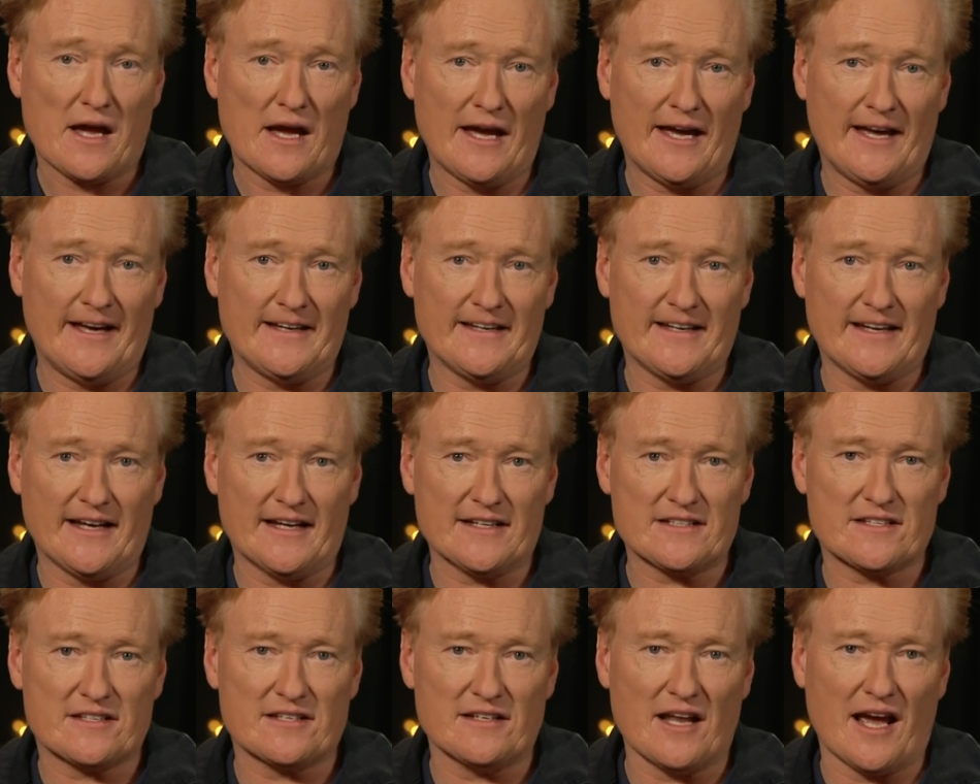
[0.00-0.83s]
and uh,
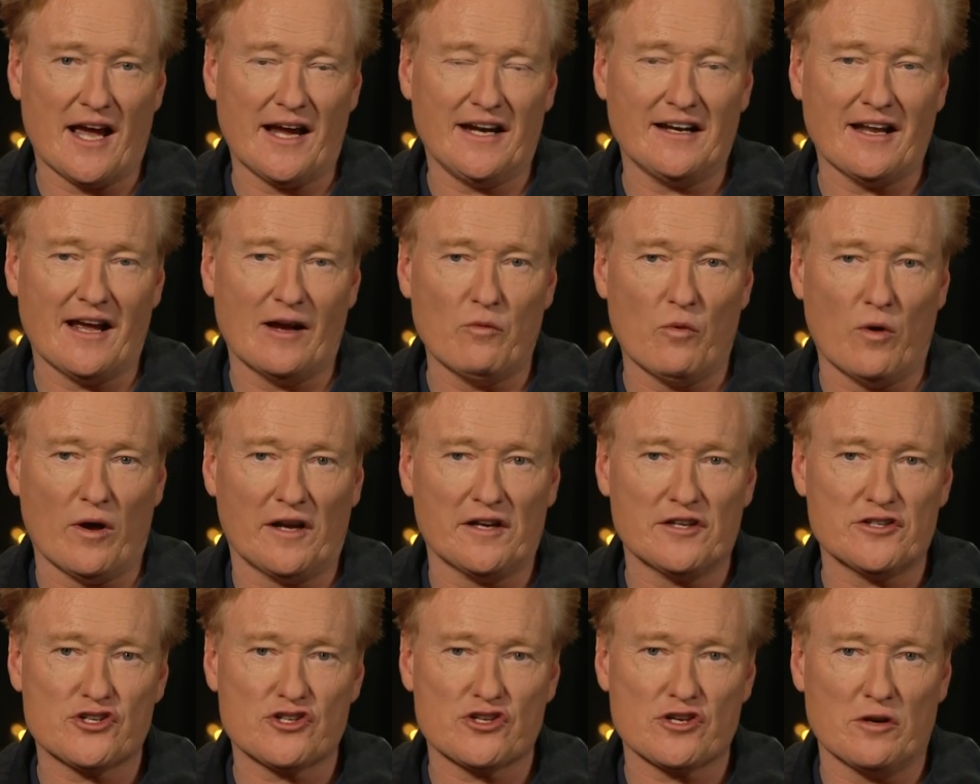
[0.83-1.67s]
tonight I
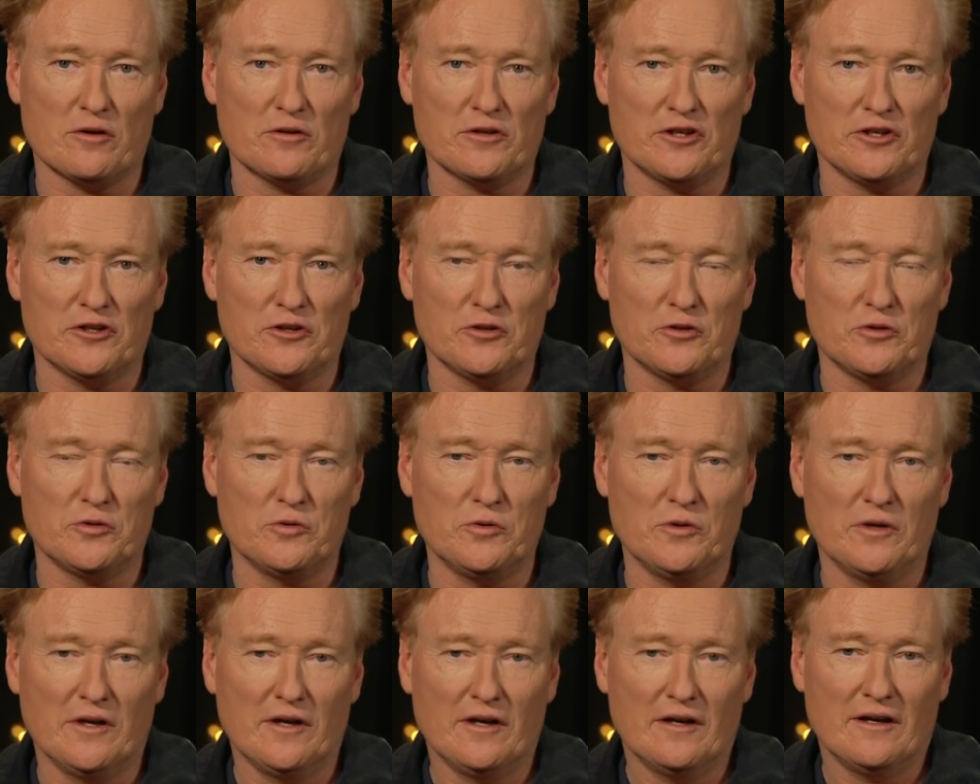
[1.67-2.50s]
wanted to show
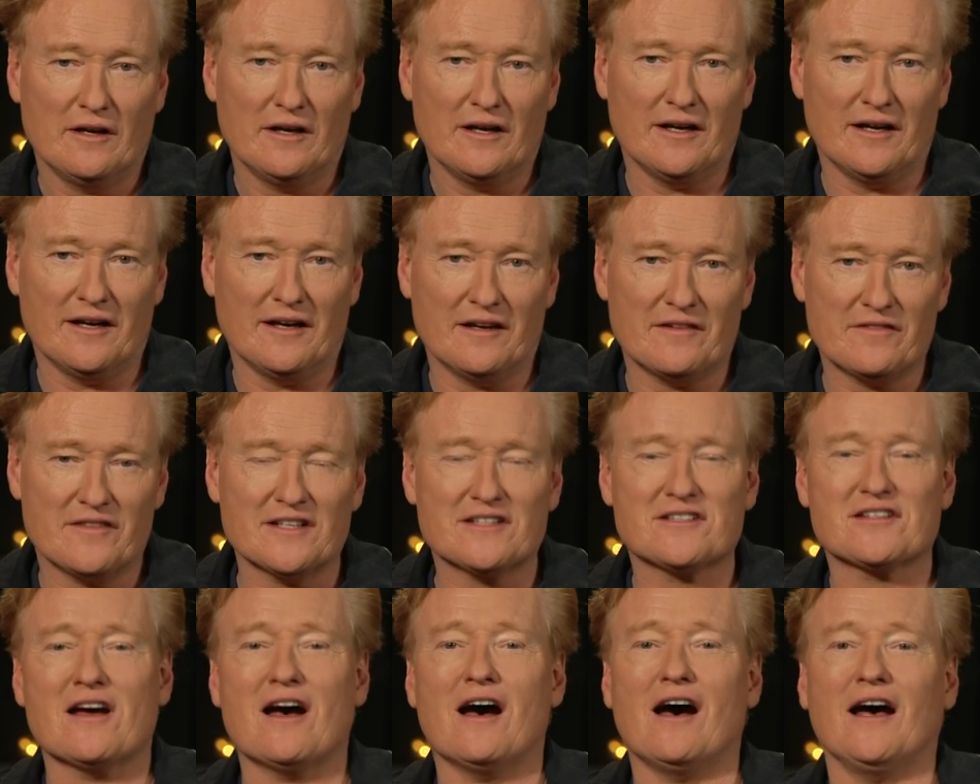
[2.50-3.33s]
you uh, the
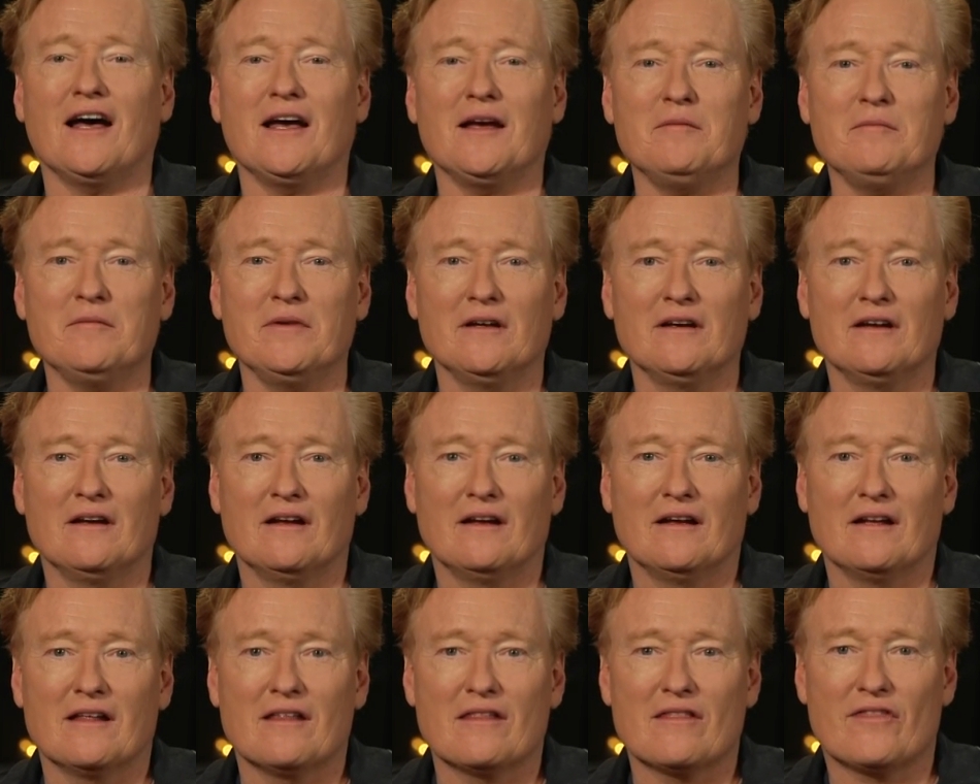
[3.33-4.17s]
time
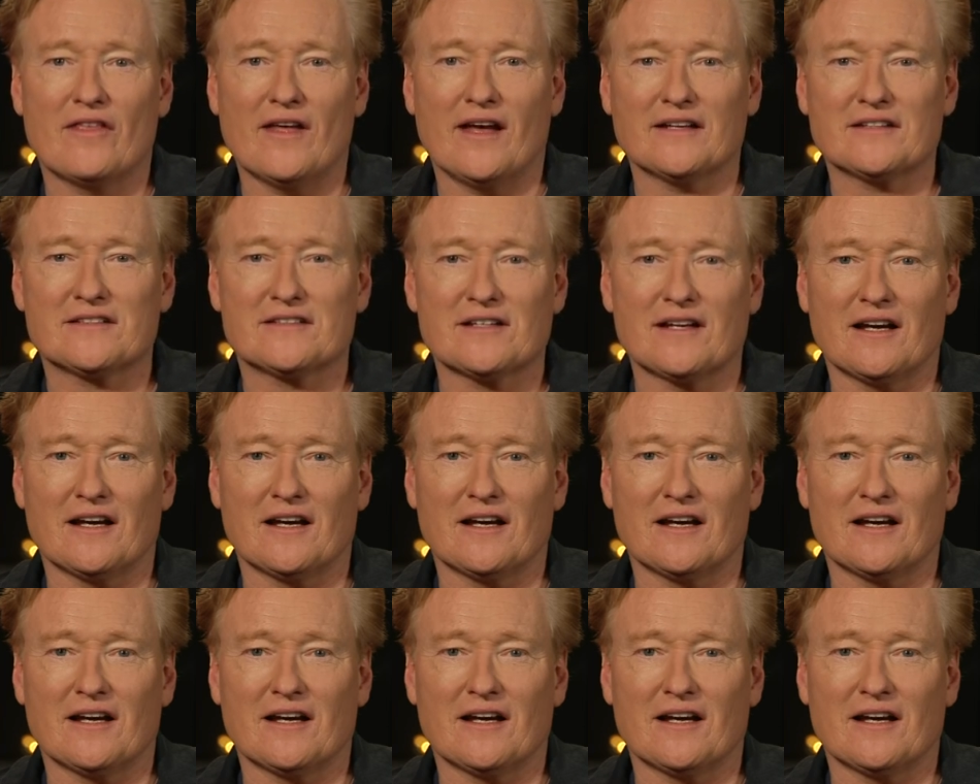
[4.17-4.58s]
that.